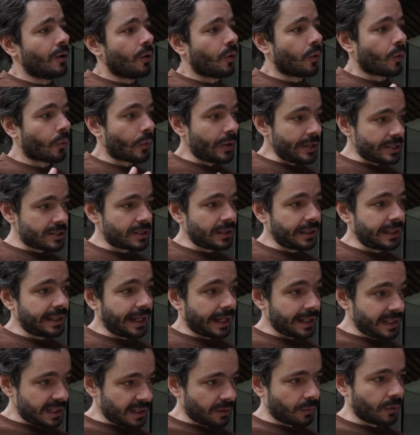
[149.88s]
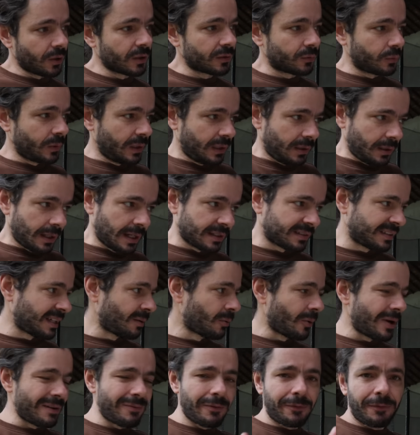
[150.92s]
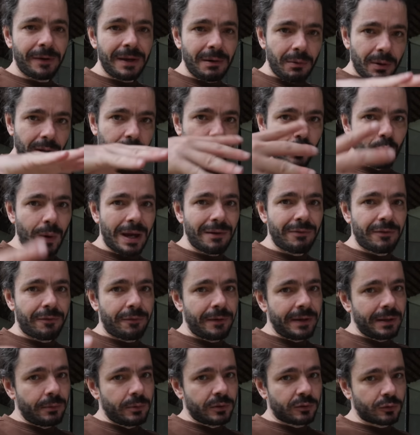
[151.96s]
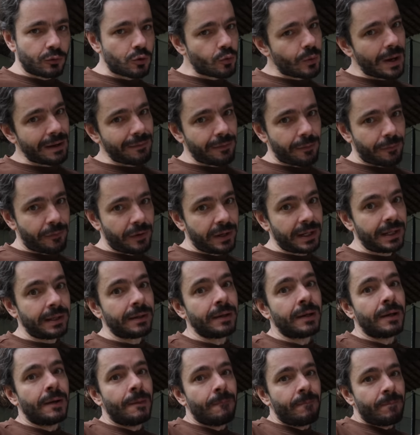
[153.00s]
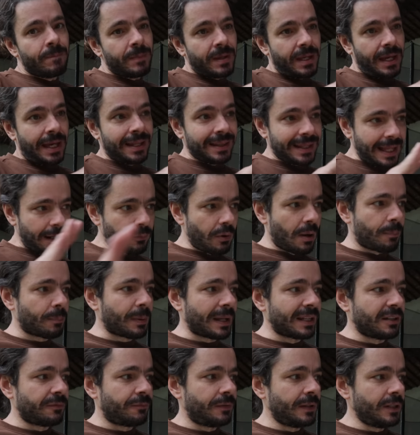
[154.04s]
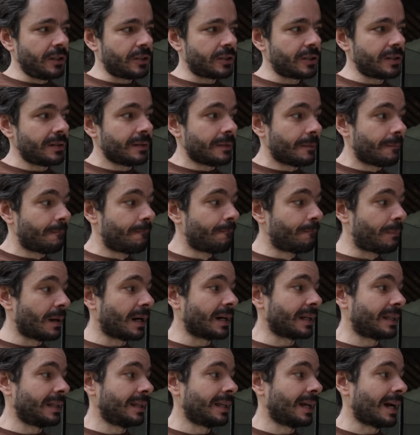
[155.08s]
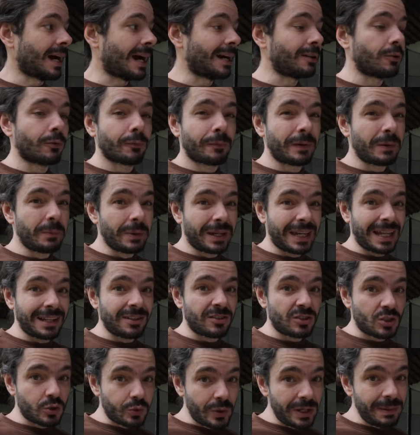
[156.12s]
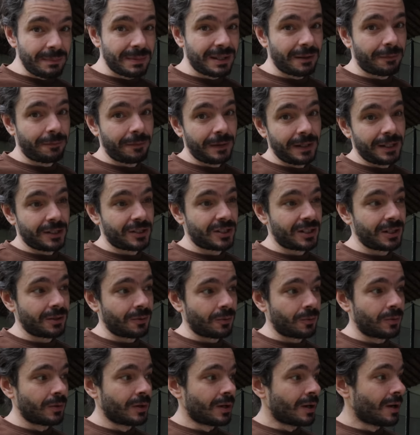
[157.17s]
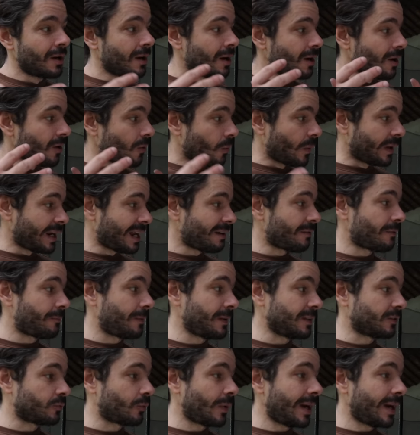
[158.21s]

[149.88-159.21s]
originally, the idea was we assemble everything, we glue everything, we screw everything, and then we apply the finishing. But I don't think we can trim the finishing when everything's